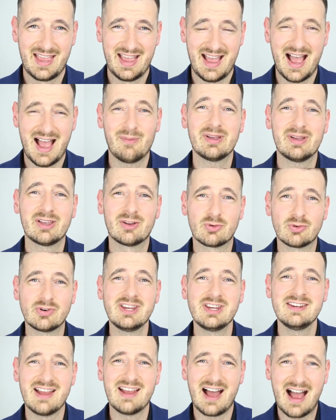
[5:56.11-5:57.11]
How a
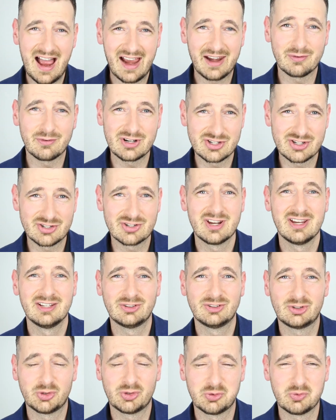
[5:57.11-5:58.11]
Green Irish
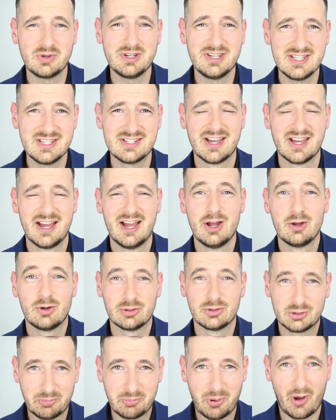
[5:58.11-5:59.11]
Tweed
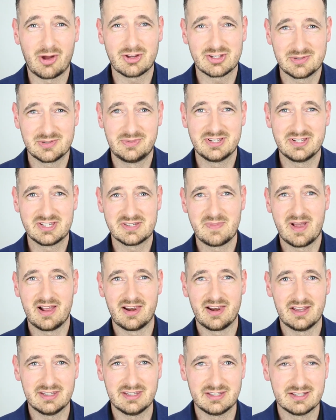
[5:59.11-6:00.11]
could possibly smell
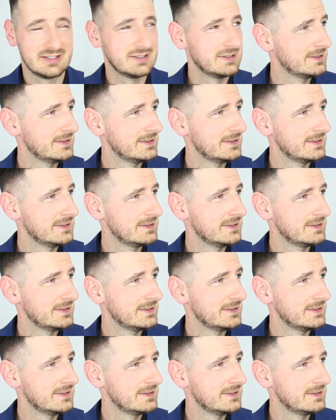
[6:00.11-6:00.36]
like?